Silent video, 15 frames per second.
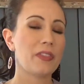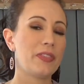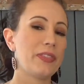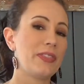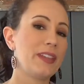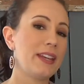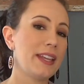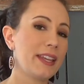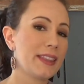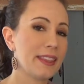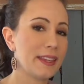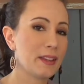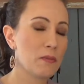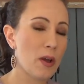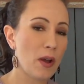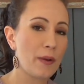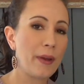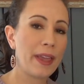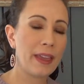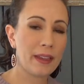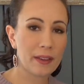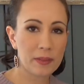The neat thing about
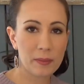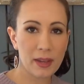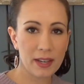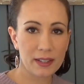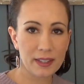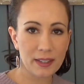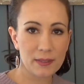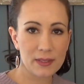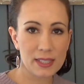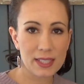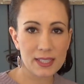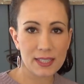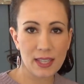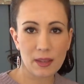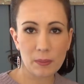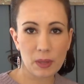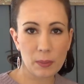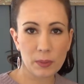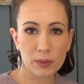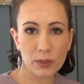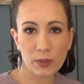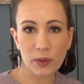handmade gifts is that
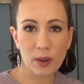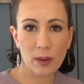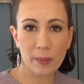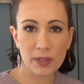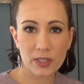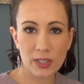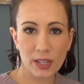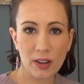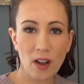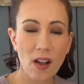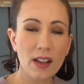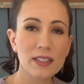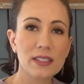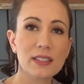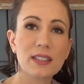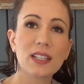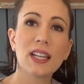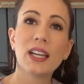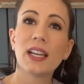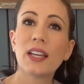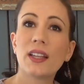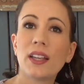people don't know how much they cost,
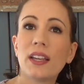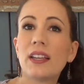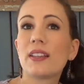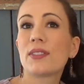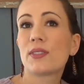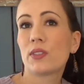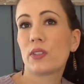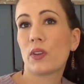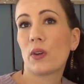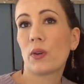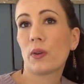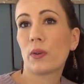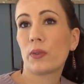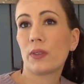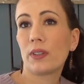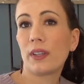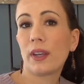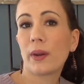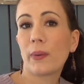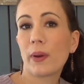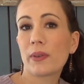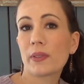so you can
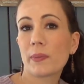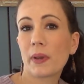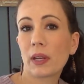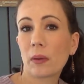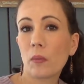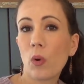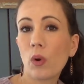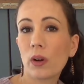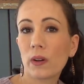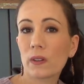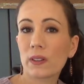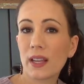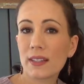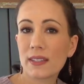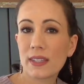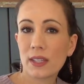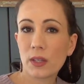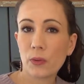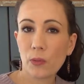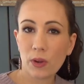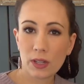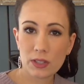get away with spending more or less than
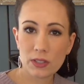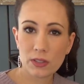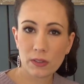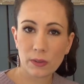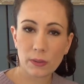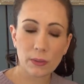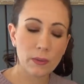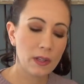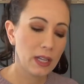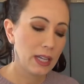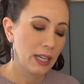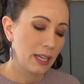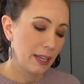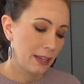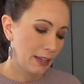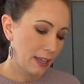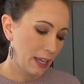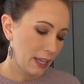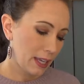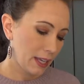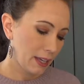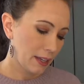you wanted to,
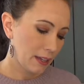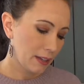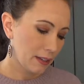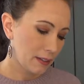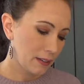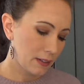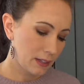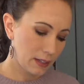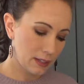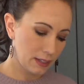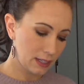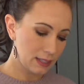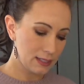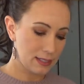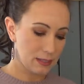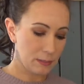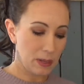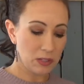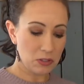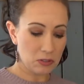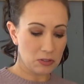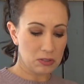and it's
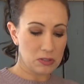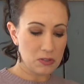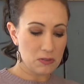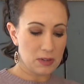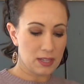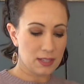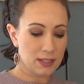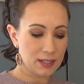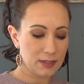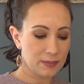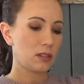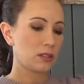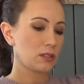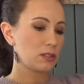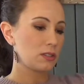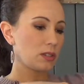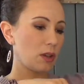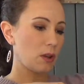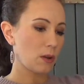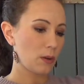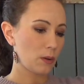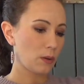special, it's unique.
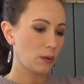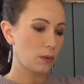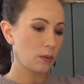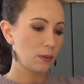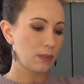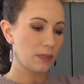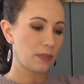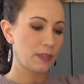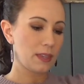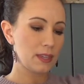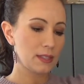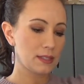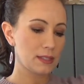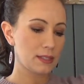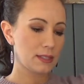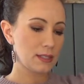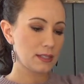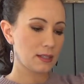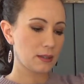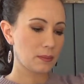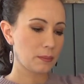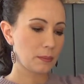So
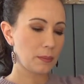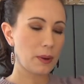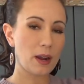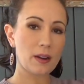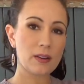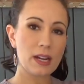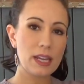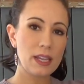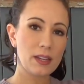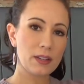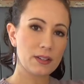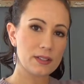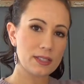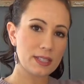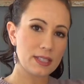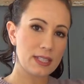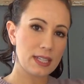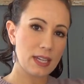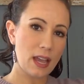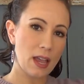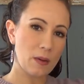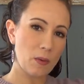this part right here is the
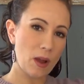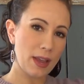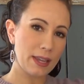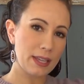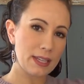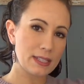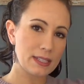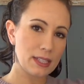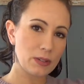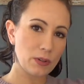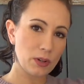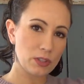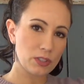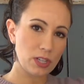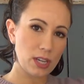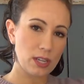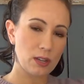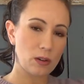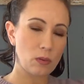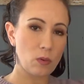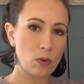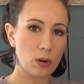DIY Easy Crochet
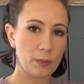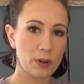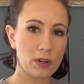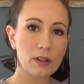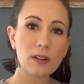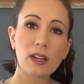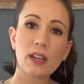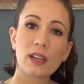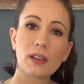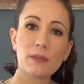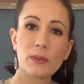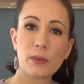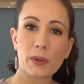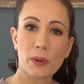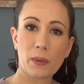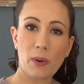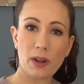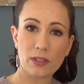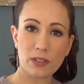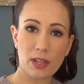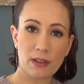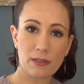Ear Warmer, if you want to
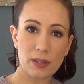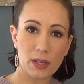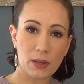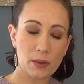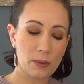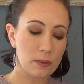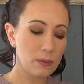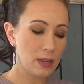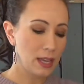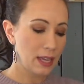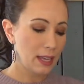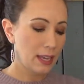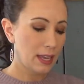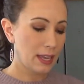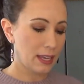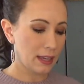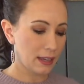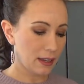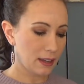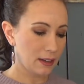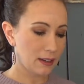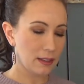watch that video,
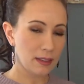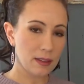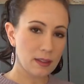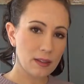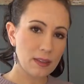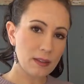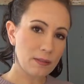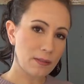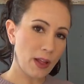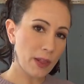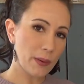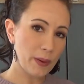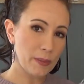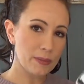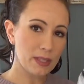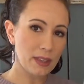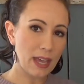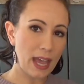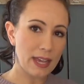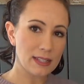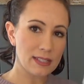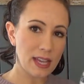and the follow-up to
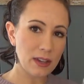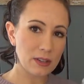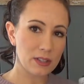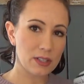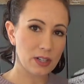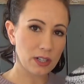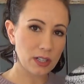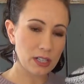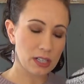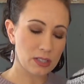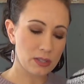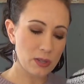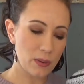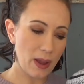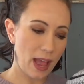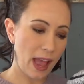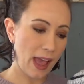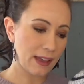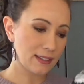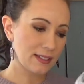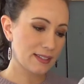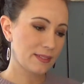that is how to turn it into a
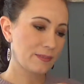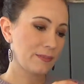hat.